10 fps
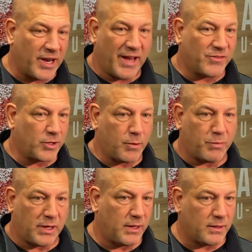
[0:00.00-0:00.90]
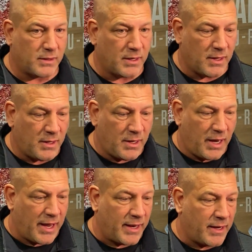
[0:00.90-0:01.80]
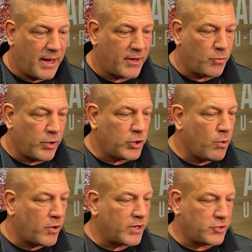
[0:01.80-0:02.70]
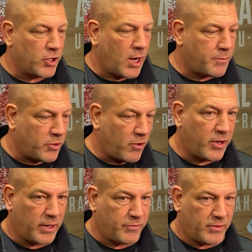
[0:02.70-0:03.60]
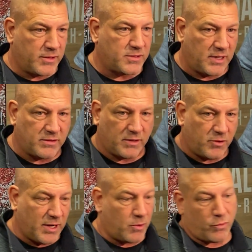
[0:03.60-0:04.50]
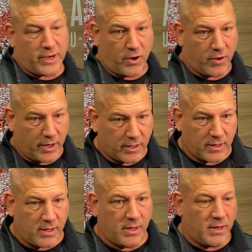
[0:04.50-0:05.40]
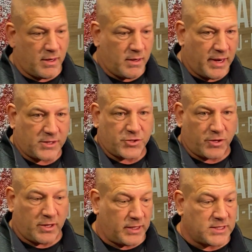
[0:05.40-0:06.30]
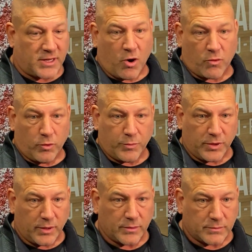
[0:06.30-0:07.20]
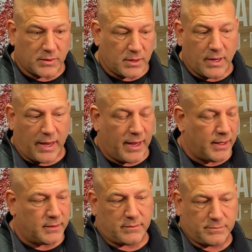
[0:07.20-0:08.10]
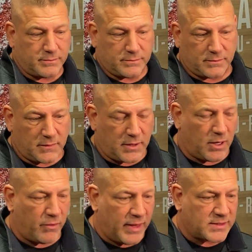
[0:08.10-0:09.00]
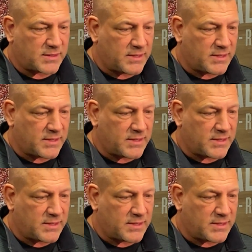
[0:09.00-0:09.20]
to have to compete. And when you earn a job, you're earning it for this season. You got to re-earn it next year, at least in our room you do. And, you know, that's